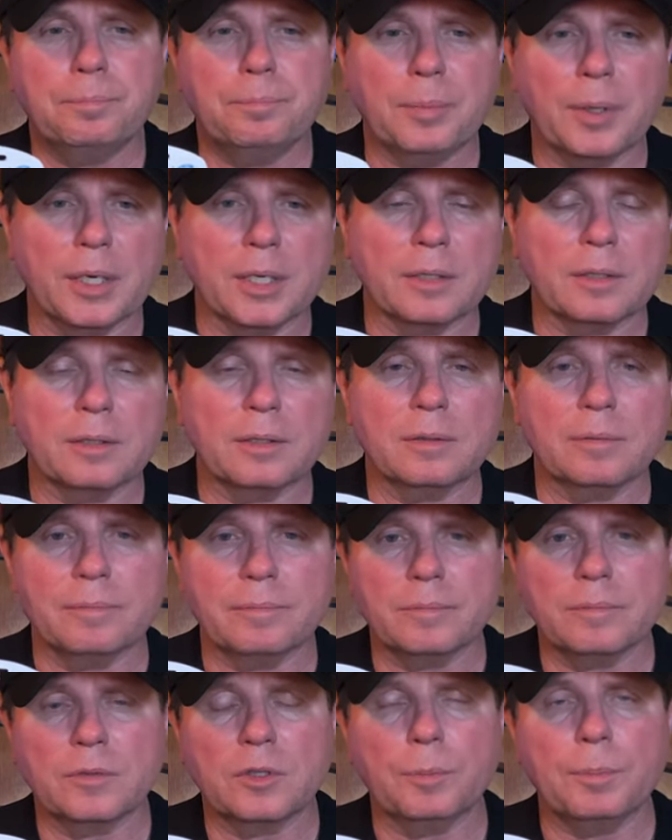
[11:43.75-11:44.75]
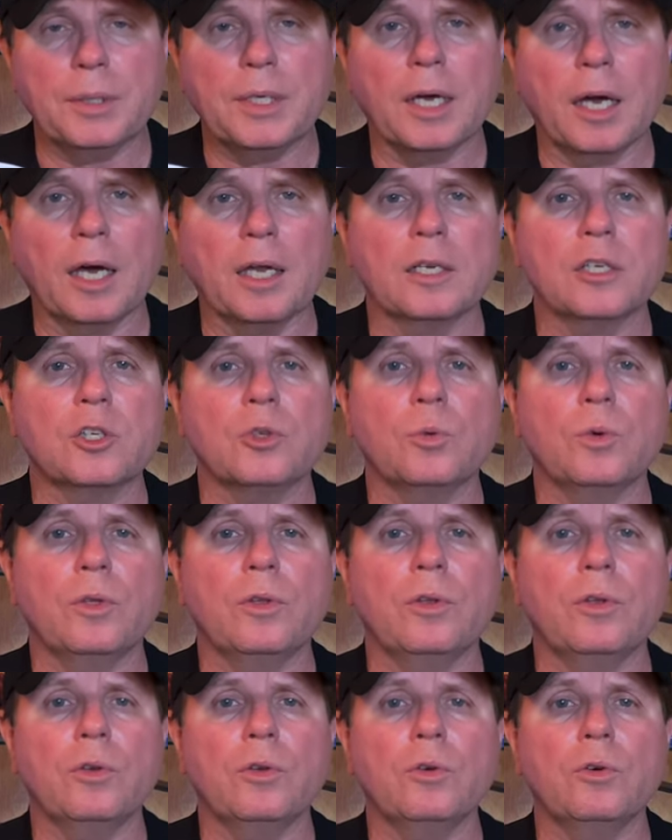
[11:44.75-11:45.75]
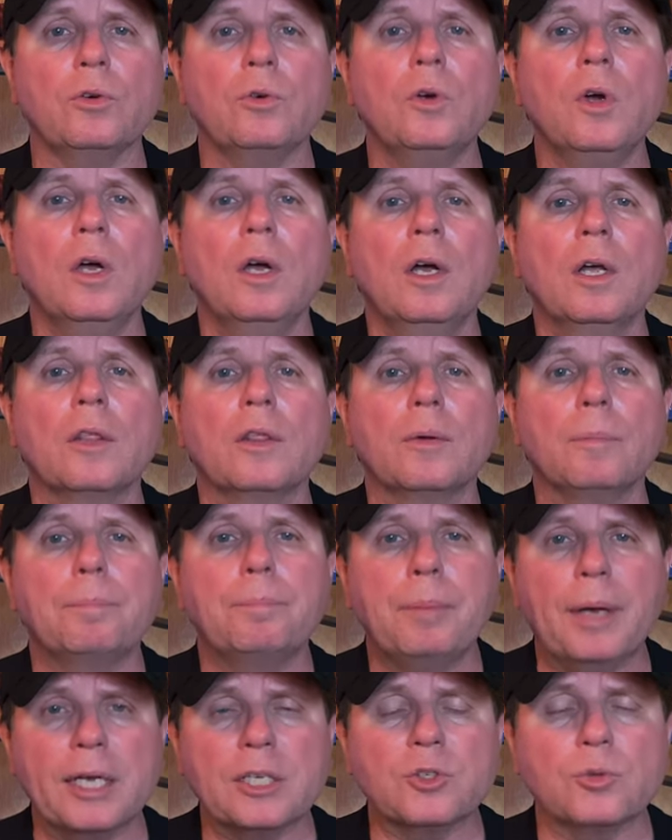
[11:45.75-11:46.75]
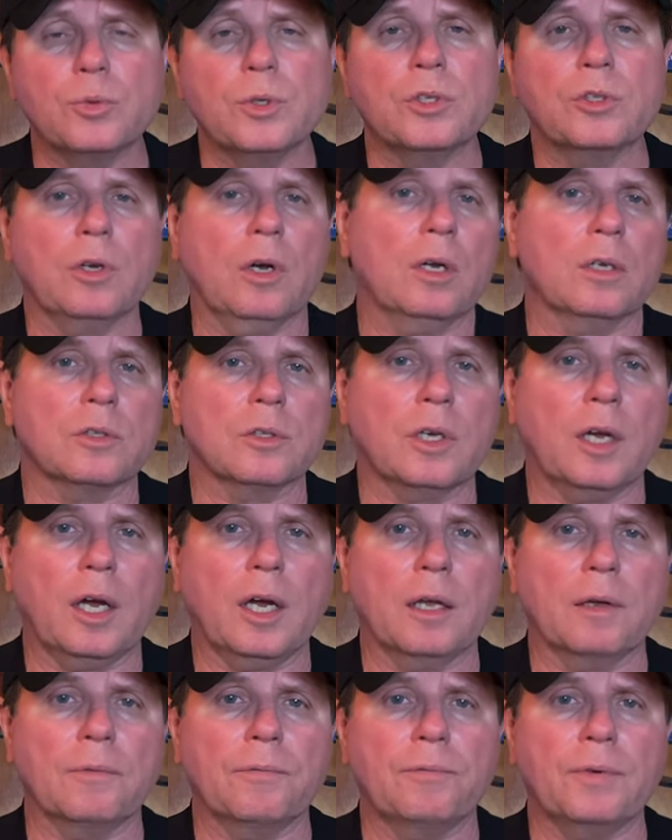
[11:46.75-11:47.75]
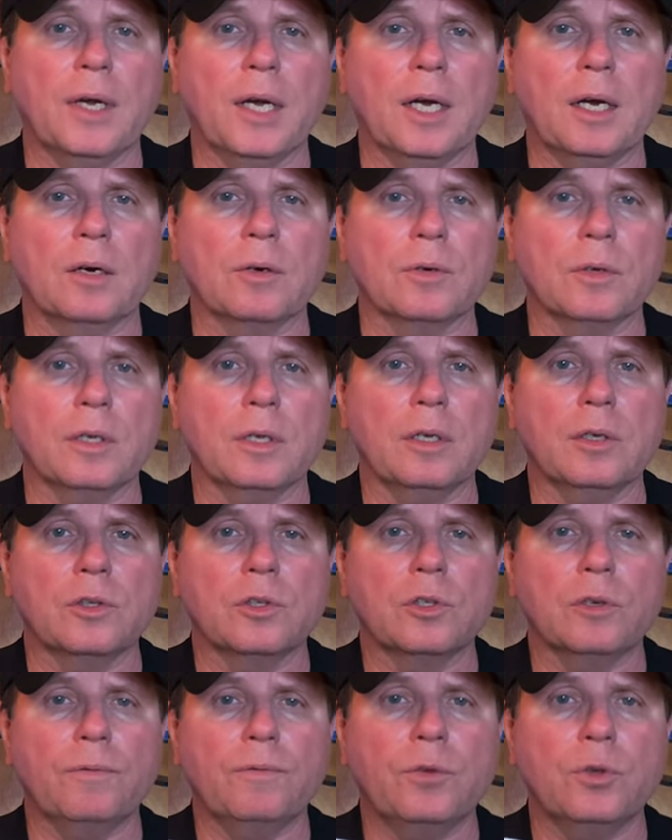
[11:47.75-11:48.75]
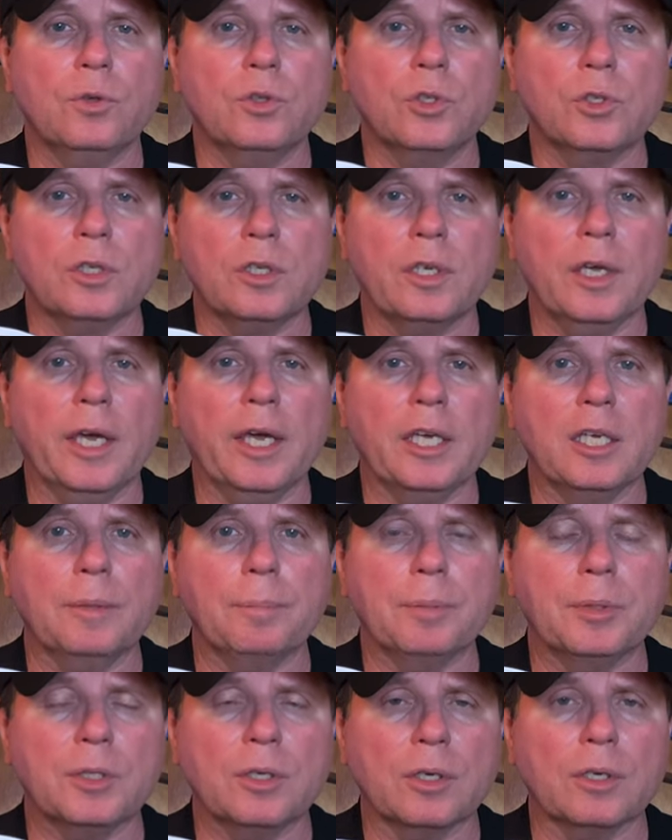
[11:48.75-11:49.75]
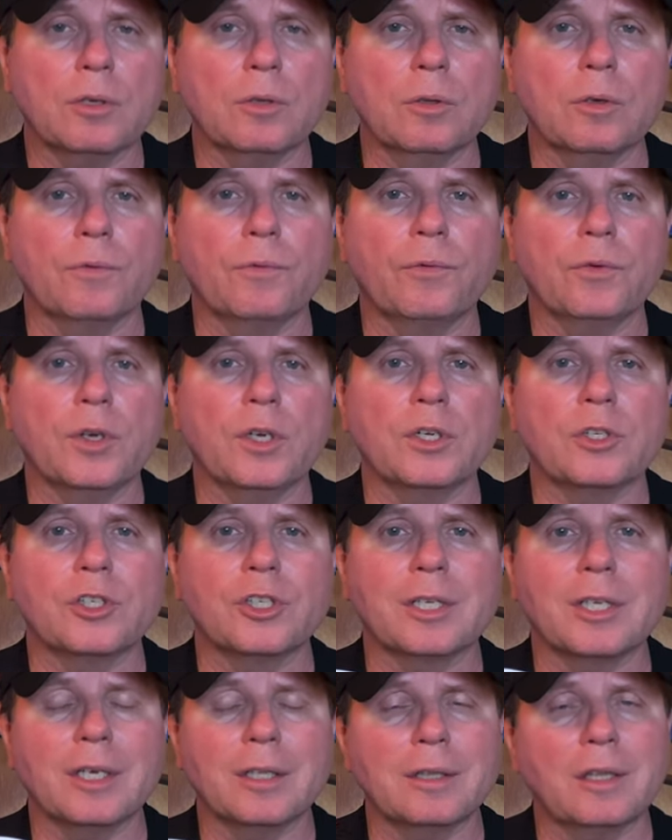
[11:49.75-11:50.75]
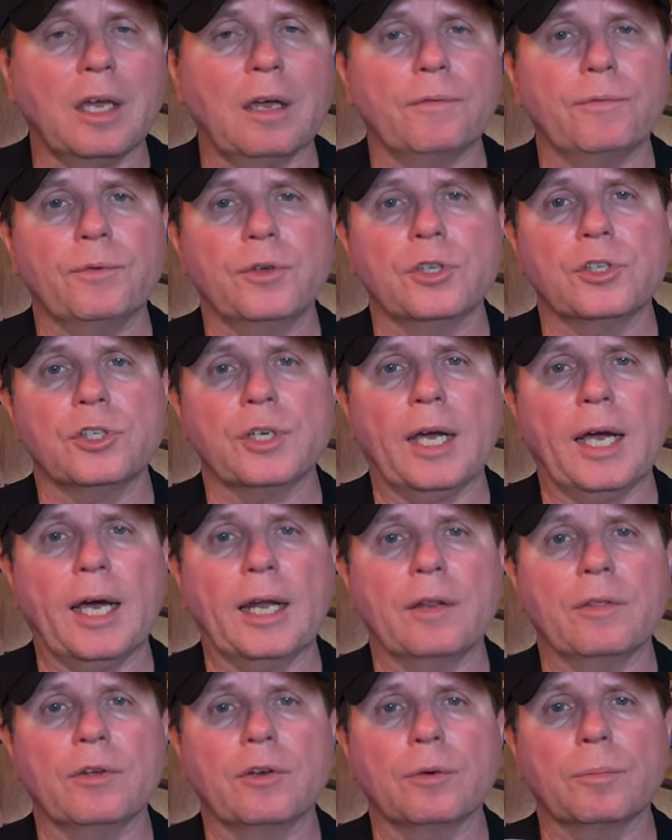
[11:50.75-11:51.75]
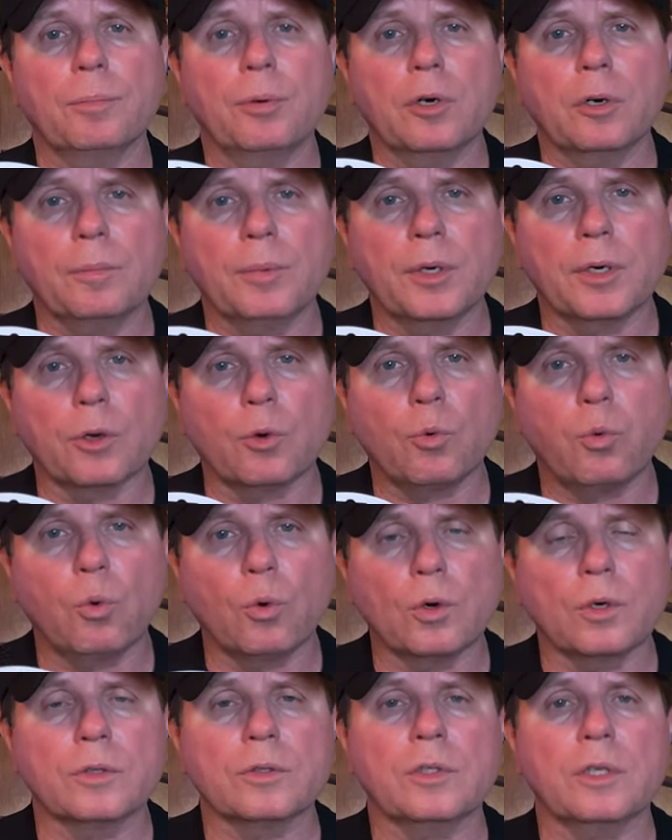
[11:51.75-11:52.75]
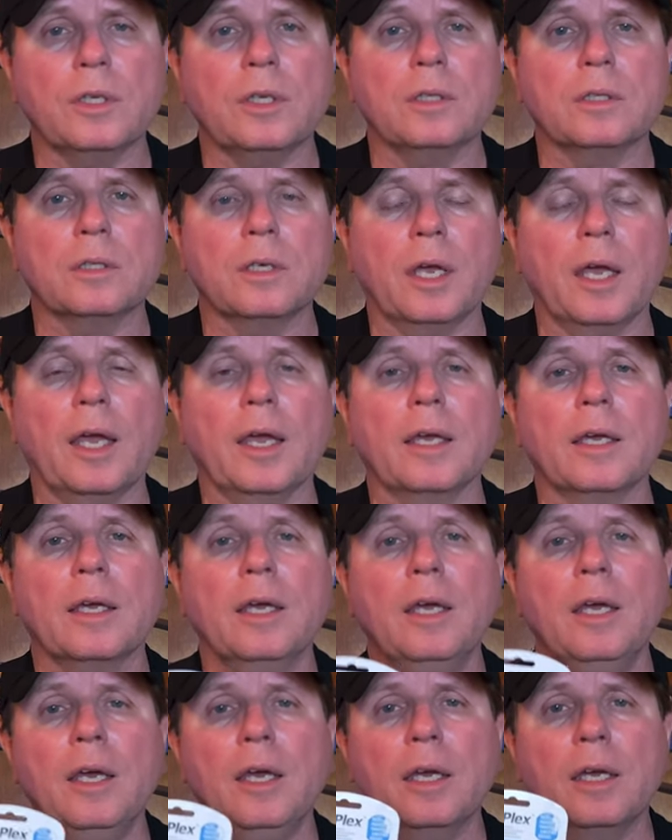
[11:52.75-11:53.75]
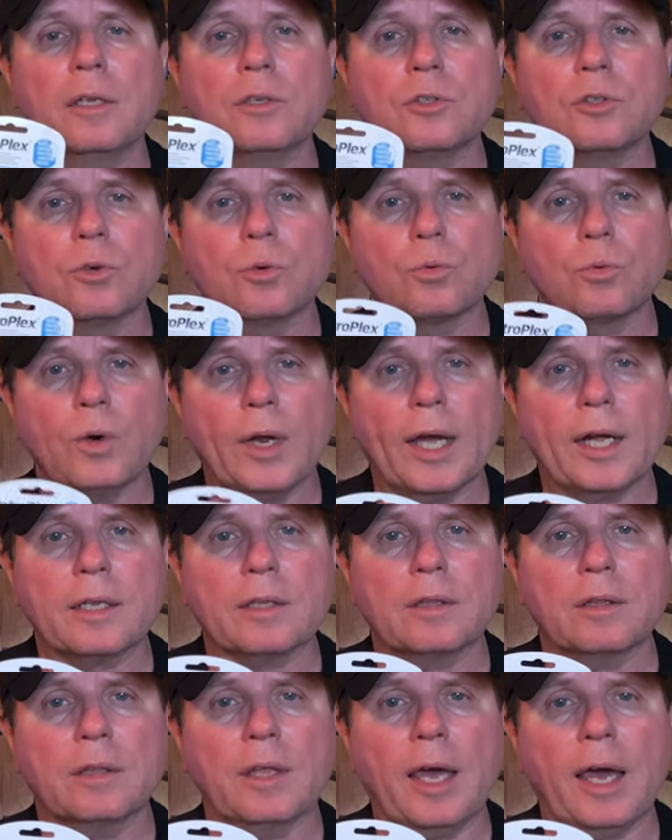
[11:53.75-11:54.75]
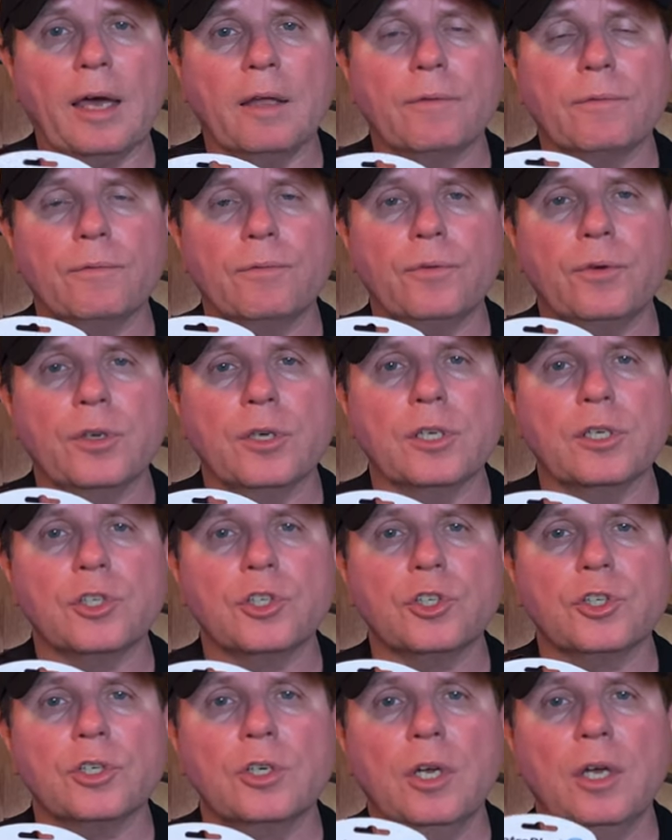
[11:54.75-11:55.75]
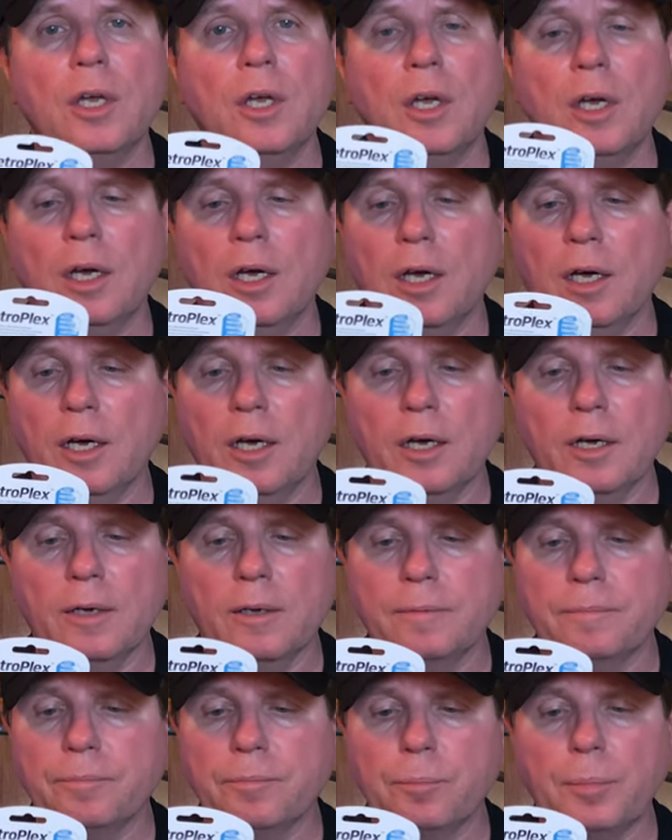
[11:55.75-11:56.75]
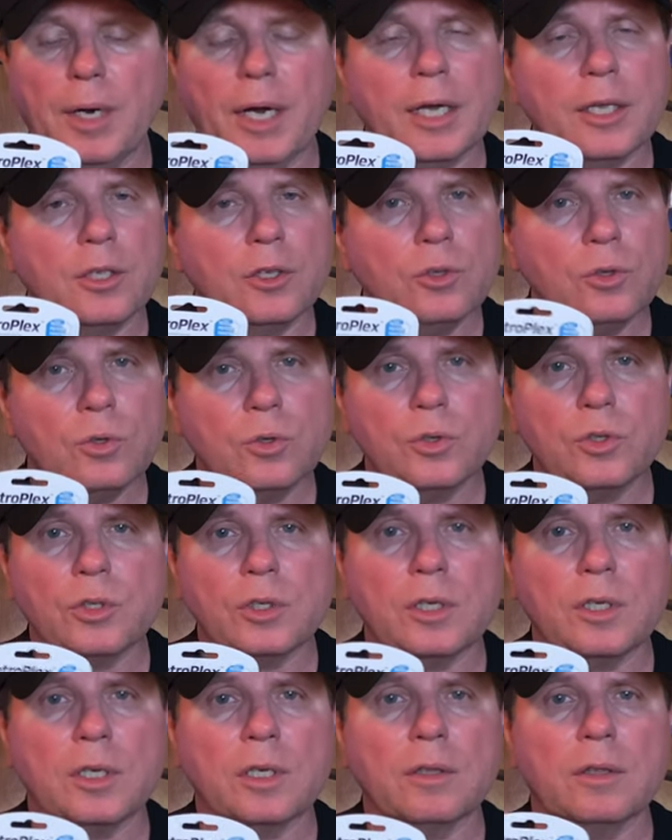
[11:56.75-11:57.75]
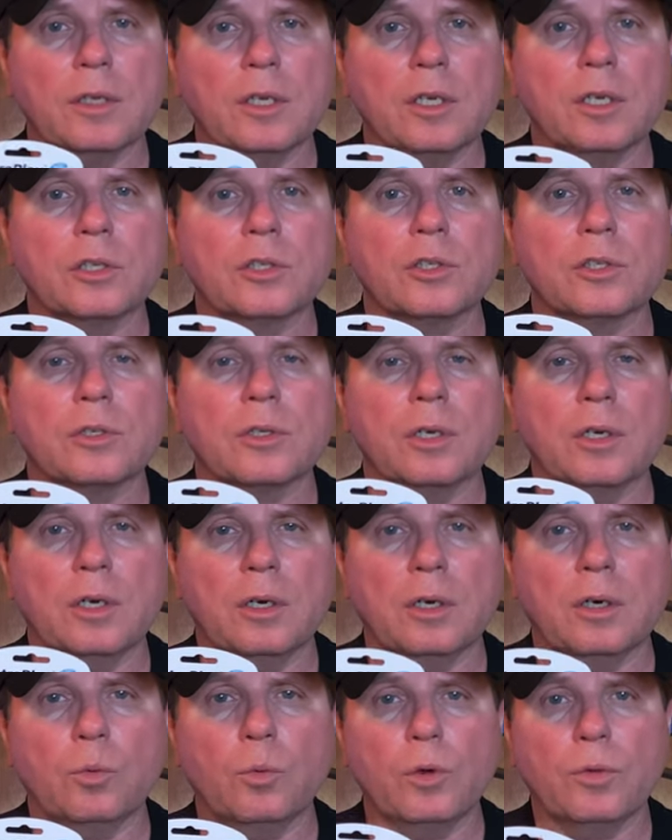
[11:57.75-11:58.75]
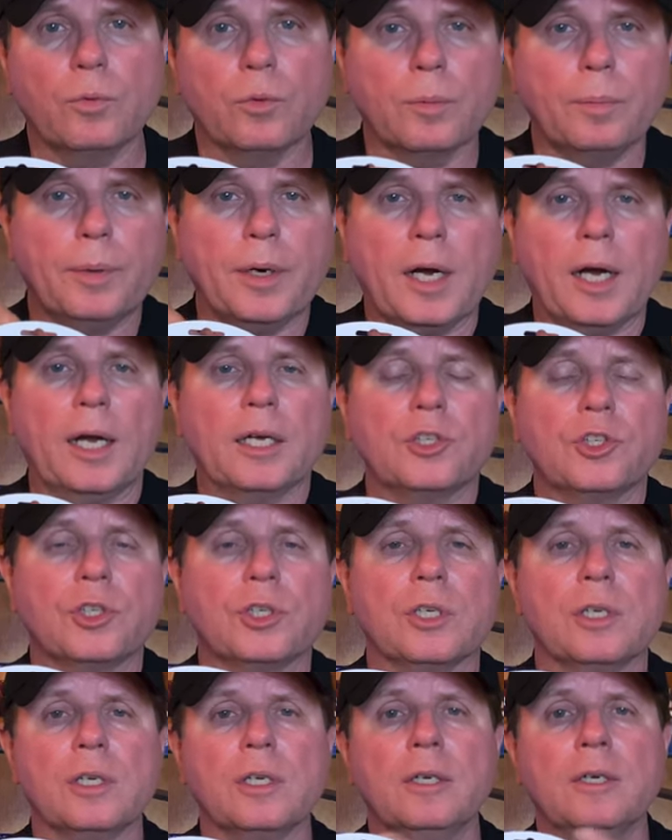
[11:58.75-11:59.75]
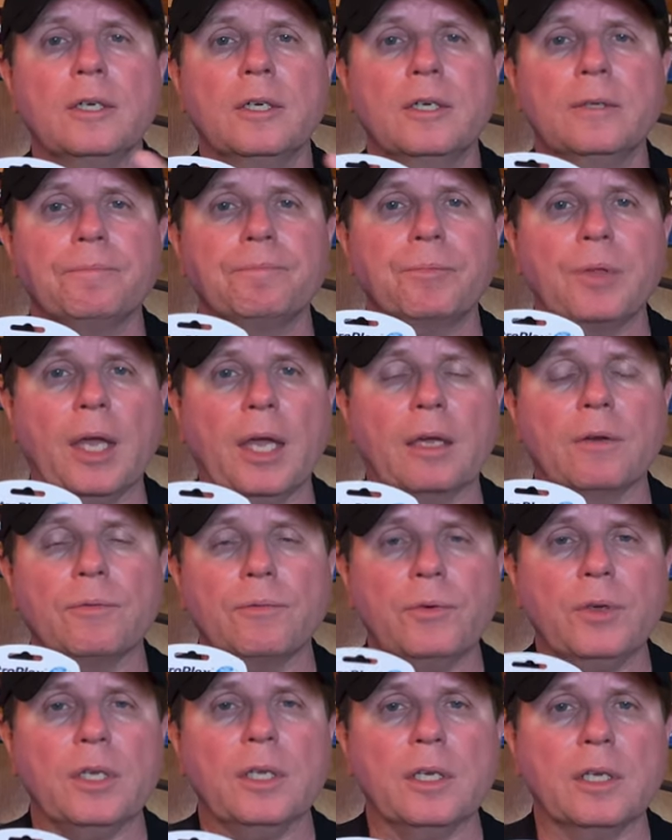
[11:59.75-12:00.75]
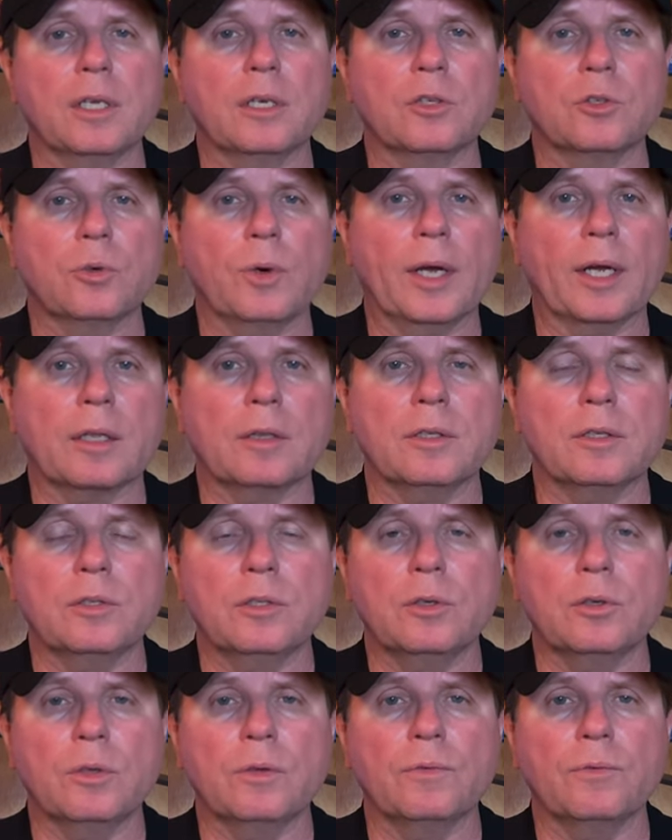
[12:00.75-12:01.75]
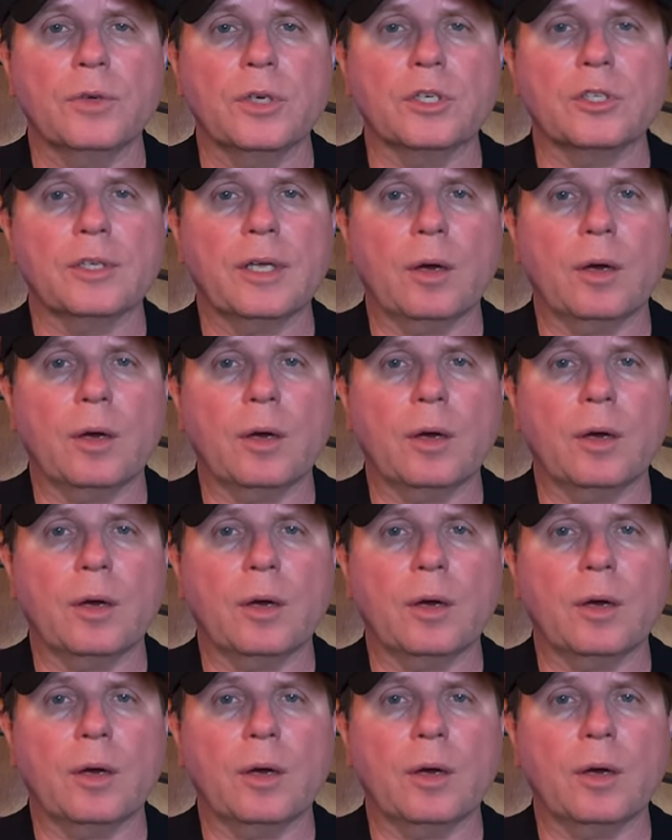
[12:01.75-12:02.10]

but to be honest with you the best results I have found is if you see a particular fish, get that fish out of there, put them in a quarantine tank, and direct that fish uh, by using this uh, with Repashy and feeding it directly to the fish.